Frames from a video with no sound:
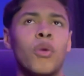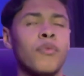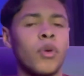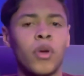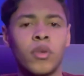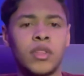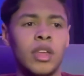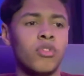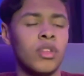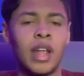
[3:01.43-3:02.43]
feel guilty,
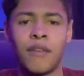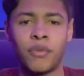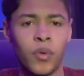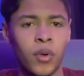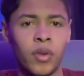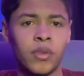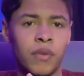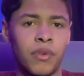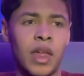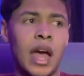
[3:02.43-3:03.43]
you shouldn't have to feel guilty
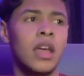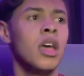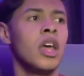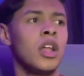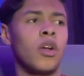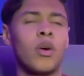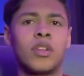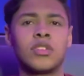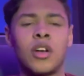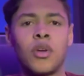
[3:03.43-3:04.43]
for that, you know,
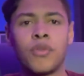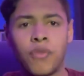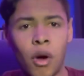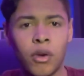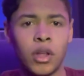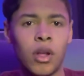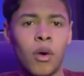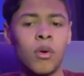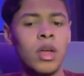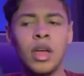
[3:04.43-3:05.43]
it's not your fault, you
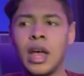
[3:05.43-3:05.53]
know,